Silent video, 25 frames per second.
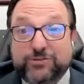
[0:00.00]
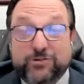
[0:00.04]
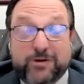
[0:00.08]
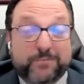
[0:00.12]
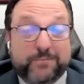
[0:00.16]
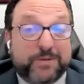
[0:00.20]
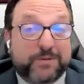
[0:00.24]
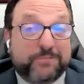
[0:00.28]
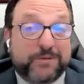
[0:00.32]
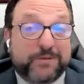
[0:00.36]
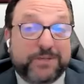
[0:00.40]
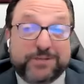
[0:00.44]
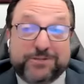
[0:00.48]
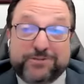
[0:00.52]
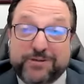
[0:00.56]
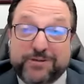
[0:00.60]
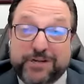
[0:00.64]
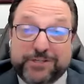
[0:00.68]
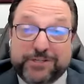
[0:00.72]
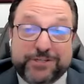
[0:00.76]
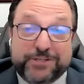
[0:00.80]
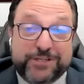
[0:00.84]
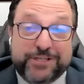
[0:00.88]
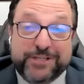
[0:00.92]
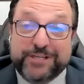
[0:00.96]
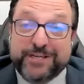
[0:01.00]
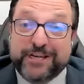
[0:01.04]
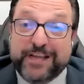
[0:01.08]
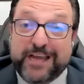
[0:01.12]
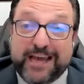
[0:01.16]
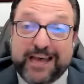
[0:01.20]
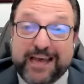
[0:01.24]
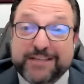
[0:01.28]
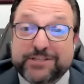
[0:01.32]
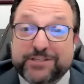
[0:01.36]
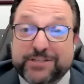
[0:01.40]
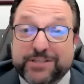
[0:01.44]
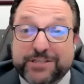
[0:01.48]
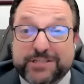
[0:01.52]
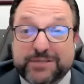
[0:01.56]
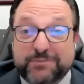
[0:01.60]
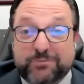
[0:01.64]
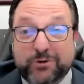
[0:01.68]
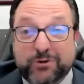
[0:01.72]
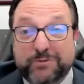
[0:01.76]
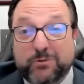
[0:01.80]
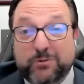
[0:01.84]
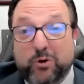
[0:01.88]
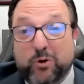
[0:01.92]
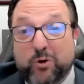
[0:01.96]
The Trump administration didn't ask the
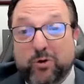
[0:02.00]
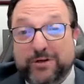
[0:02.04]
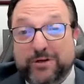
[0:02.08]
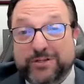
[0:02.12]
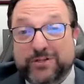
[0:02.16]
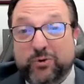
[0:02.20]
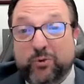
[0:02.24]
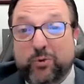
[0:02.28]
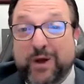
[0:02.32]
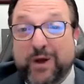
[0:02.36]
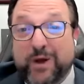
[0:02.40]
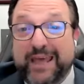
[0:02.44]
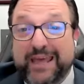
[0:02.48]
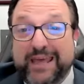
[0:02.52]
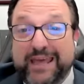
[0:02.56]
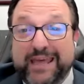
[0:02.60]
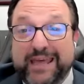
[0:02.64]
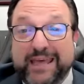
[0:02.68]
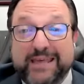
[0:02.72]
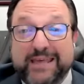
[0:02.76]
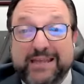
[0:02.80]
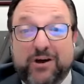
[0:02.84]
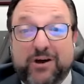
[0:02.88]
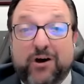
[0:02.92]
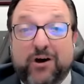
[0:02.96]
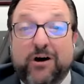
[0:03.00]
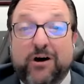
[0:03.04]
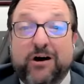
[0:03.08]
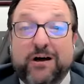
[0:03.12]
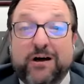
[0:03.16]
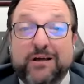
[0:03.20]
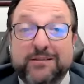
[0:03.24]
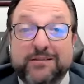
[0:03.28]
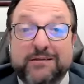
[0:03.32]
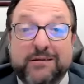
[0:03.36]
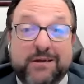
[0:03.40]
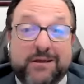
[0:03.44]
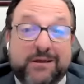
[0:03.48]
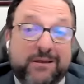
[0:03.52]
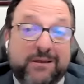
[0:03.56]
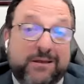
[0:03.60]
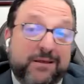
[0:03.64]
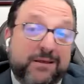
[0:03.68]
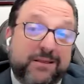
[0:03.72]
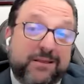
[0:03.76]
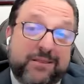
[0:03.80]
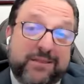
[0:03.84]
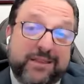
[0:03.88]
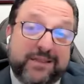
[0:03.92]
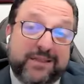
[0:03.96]
Supreme Court to weigh in on
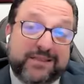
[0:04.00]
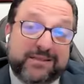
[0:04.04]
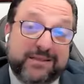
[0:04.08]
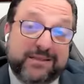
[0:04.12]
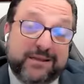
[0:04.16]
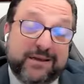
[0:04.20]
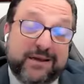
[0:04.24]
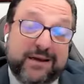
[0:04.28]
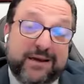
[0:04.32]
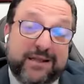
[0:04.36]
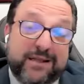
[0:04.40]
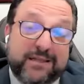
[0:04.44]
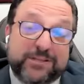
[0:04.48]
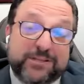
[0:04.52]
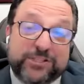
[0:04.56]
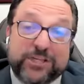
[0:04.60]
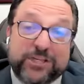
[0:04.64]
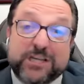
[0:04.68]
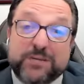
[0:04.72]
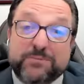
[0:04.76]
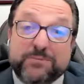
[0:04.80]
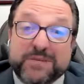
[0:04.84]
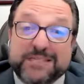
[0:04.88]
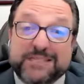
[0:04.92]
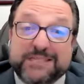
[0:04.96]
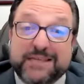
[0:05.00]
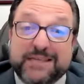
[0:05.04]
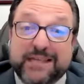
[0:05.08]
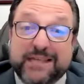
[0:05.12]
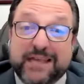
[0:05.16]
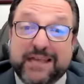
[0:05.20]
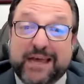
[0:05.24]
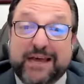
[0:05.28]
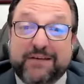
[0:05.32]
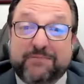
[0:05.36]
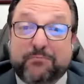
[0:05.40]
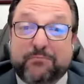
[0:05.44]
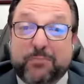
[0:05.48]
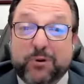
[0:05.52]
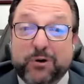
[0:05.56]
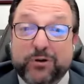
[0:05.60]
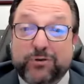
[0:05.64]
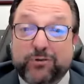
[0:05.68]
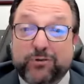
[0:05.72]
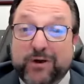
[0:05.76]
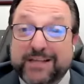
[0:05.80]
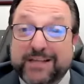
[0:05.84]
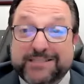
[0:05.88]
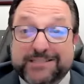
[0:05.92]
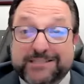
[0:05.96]
the legitimacy of
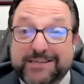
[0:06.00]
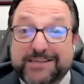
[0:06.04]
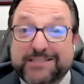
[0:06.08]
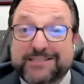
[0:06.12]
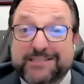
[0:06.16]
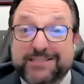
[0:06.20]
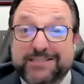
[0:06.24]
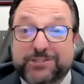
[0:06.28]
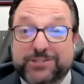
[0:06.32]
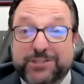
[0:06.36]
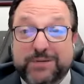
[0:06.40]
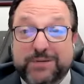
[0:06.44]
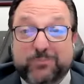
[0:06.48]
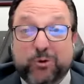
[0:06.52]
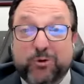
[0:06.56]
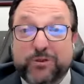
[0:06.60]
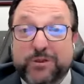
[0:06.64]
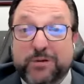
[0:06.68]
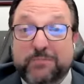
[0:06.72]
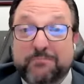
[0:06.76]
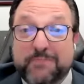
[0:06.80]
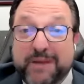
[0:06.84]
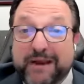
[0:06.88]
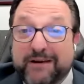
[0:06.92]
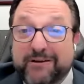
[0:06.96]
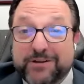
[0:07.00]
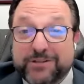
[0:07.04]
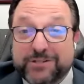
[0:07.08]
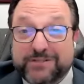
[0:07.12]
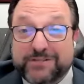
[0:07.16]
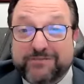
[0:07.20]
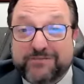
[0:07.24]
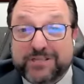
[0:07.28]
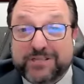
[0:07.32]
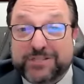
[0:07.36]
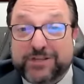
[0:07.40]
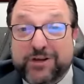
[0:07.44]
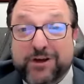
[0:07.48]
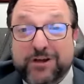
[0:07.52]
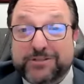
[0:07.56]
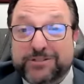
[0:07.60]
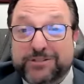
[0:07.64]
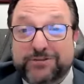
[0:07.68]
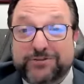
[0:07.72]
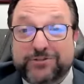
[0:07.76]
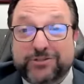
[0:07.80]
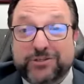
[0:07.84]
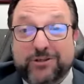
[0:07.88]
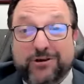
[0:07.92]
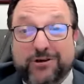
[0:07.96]
birthright citizenship or the merits of this
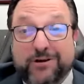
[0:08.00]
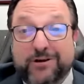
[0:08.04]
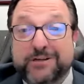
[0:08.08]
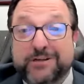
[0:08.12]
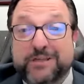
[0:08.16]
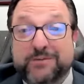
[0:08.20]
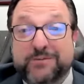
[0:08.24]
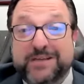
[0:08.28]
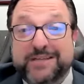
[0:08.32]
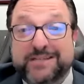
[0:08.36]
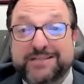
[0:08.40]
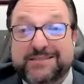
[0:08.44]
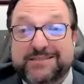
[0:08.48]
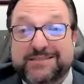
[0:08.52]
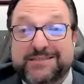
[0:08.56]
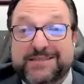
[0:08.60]
constitutional argument.